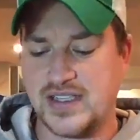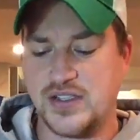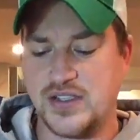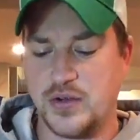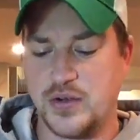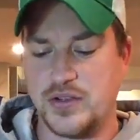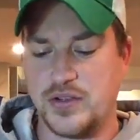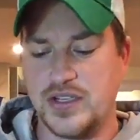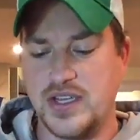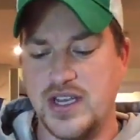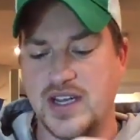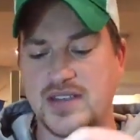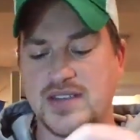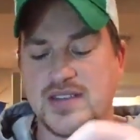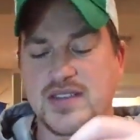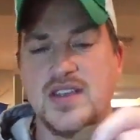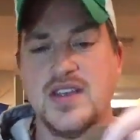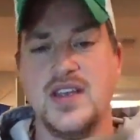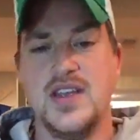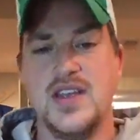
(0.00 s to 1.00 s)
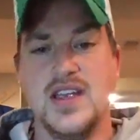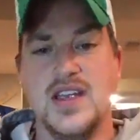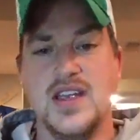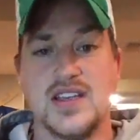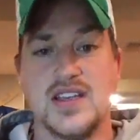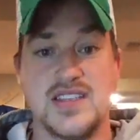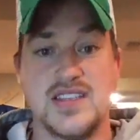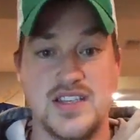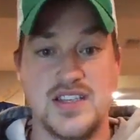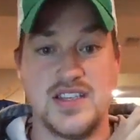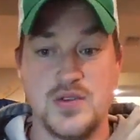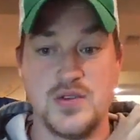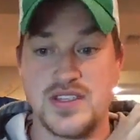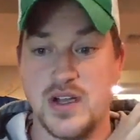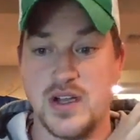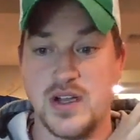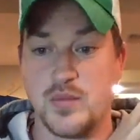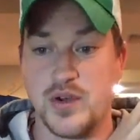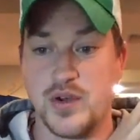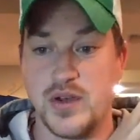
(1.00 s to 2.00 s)
turtlenecks because they do
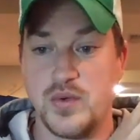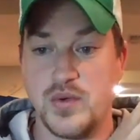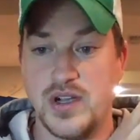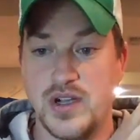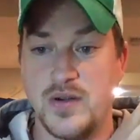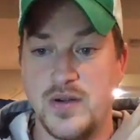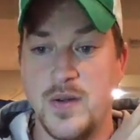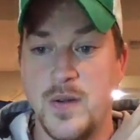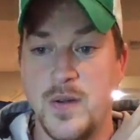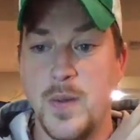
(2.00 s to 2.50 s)
sell pretty well.